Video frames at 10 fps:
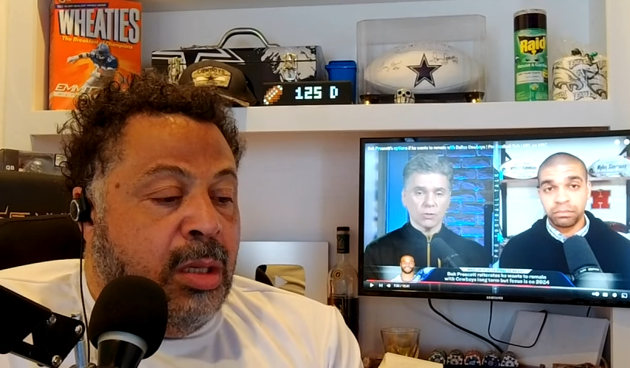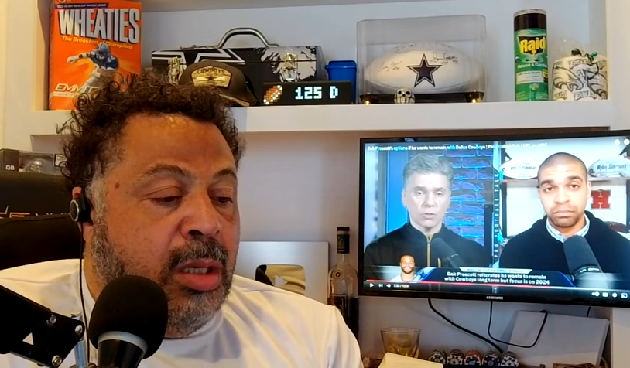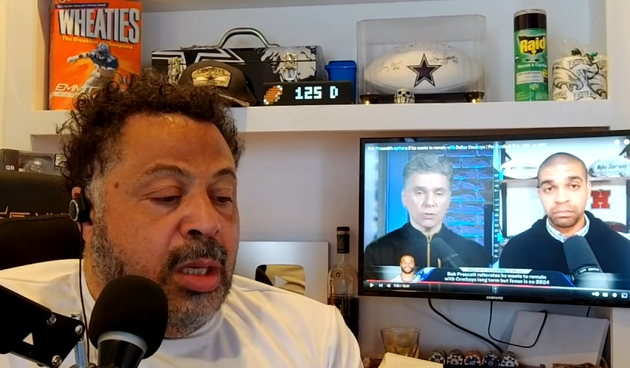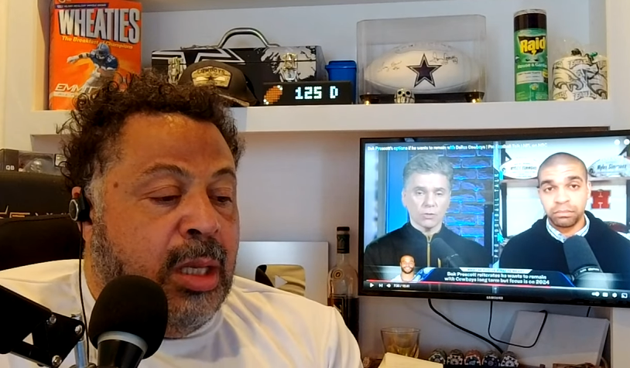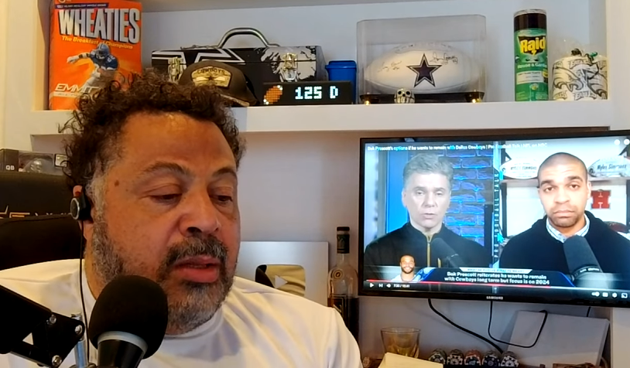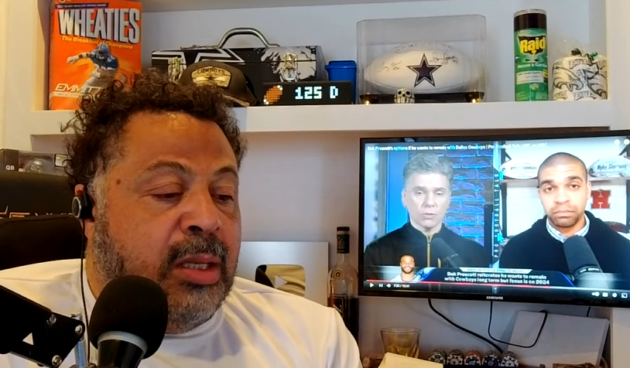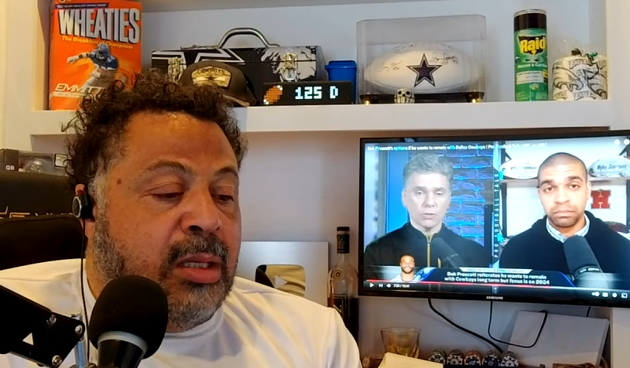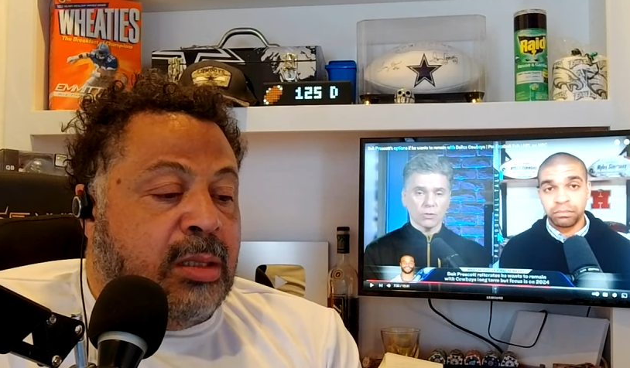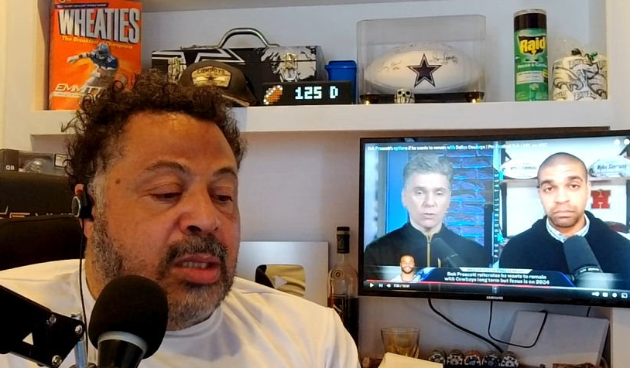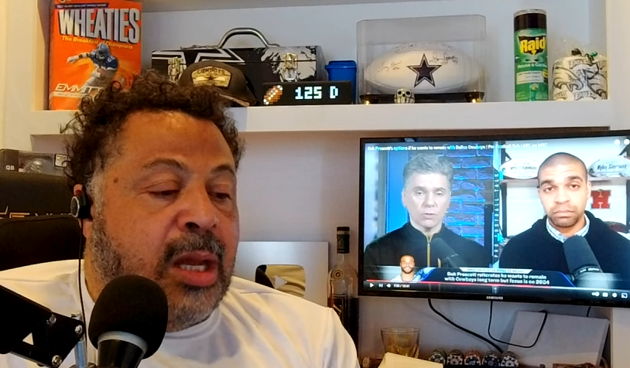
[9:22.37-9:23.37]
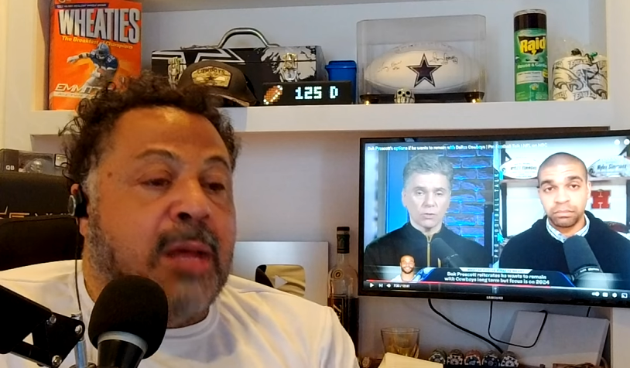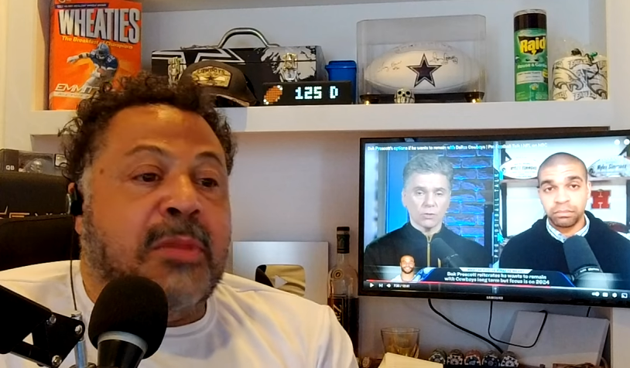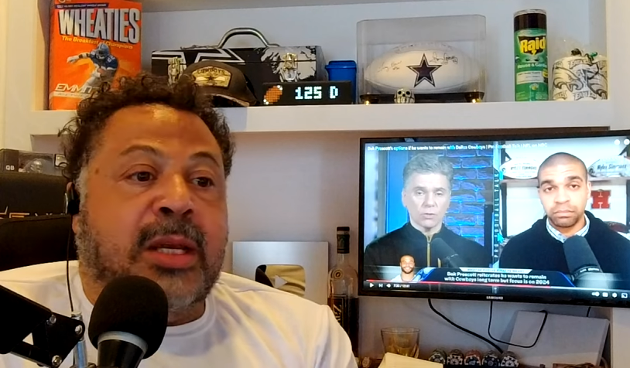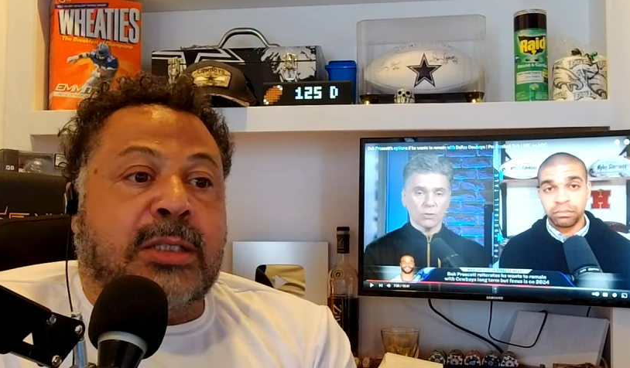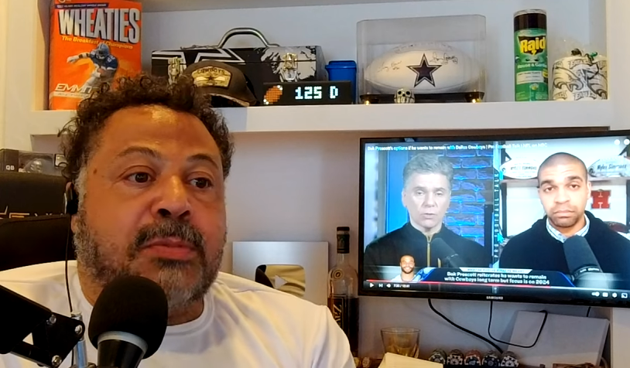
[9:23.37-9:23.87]
Speaker 1: in the time that
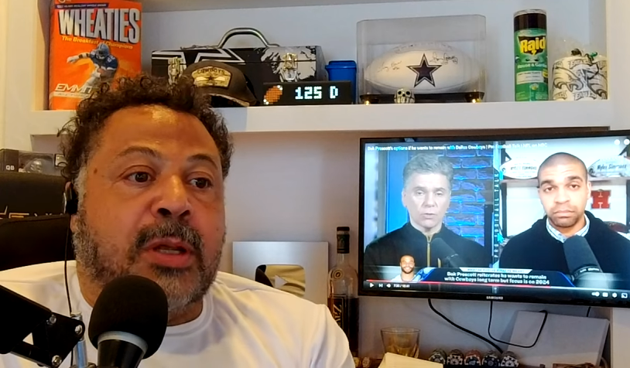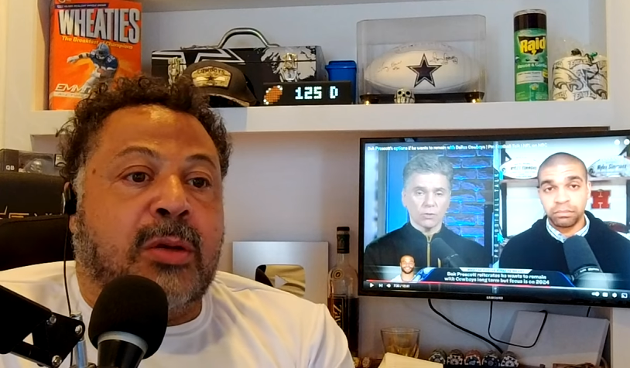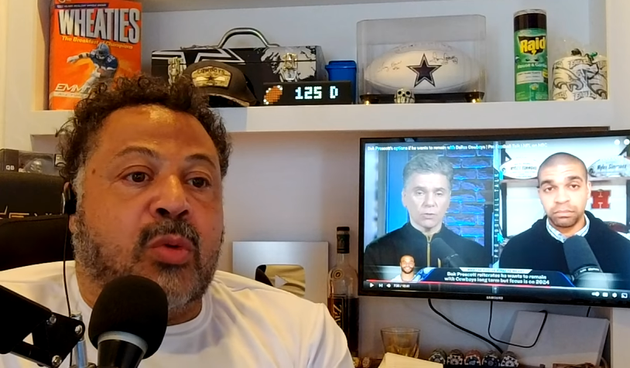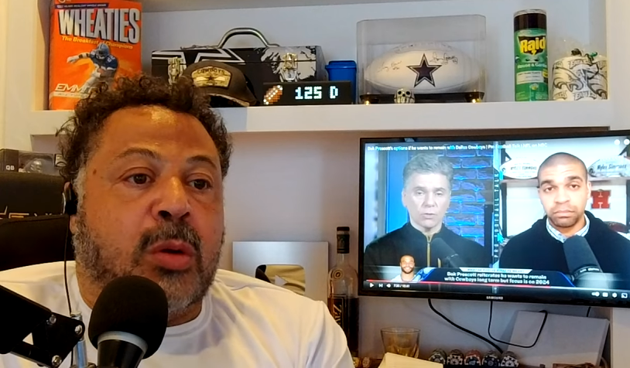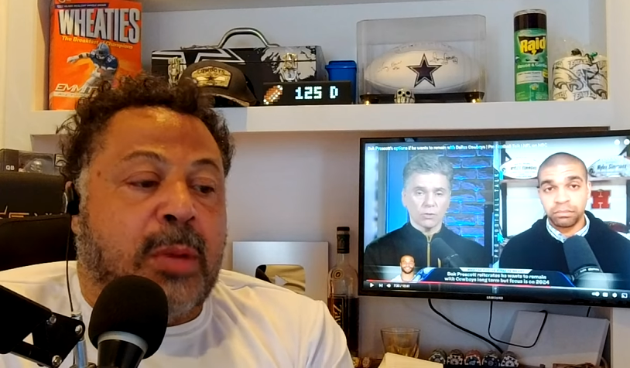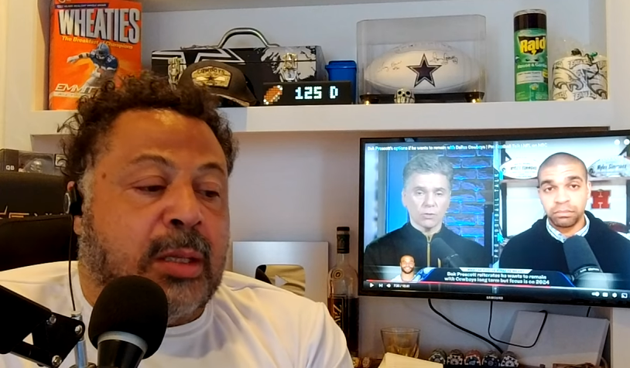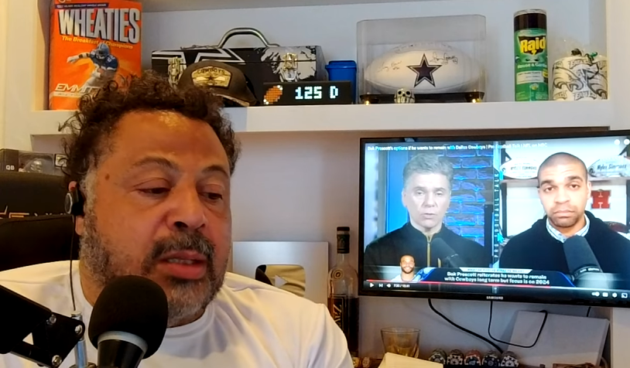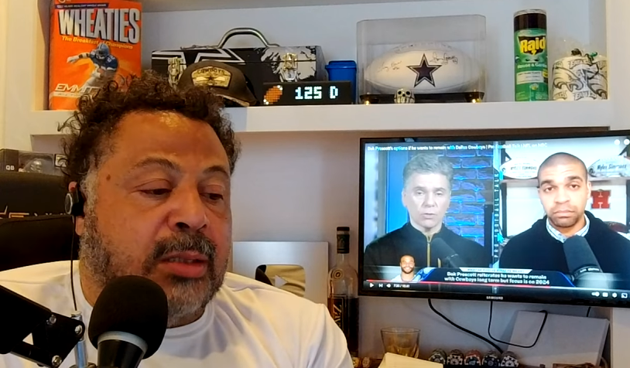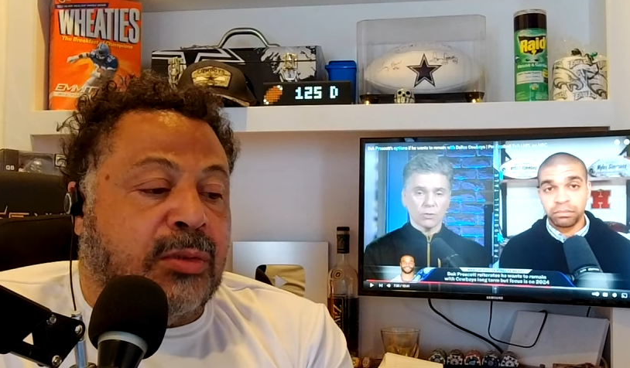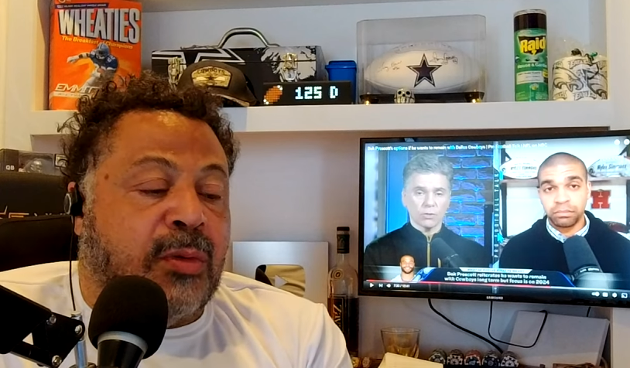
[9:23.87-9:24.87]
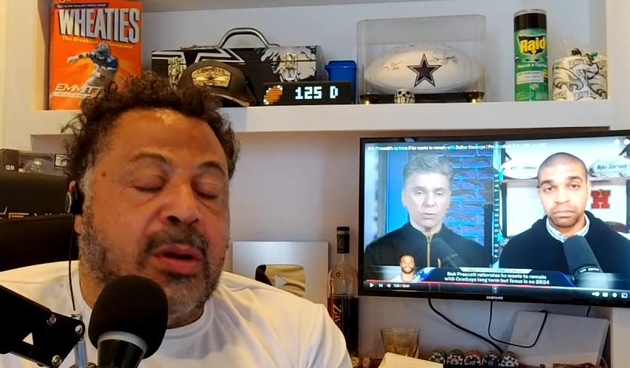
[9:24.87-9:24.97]
he's played quarterback thus far,